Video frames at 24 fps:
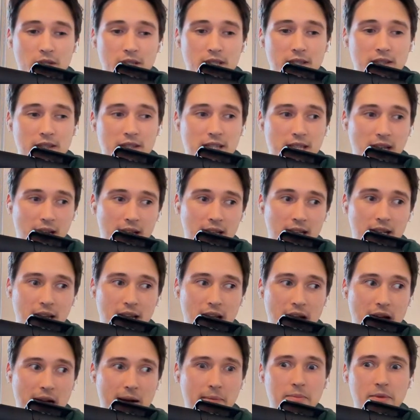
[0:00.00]
till Sunday,
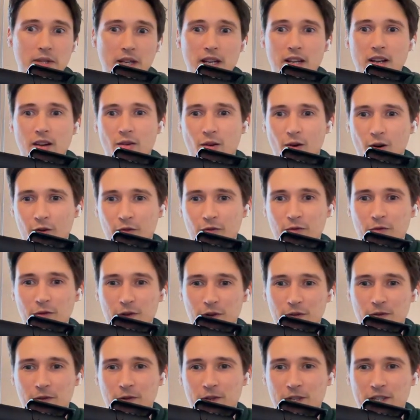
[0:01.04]
I'm taking off for
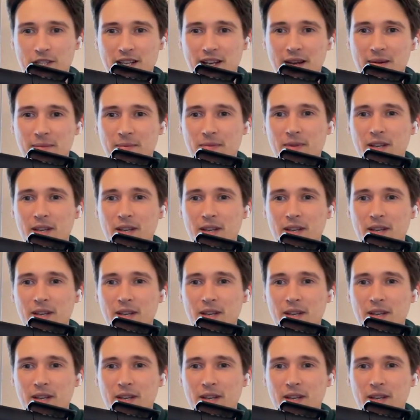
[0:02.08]
the first time.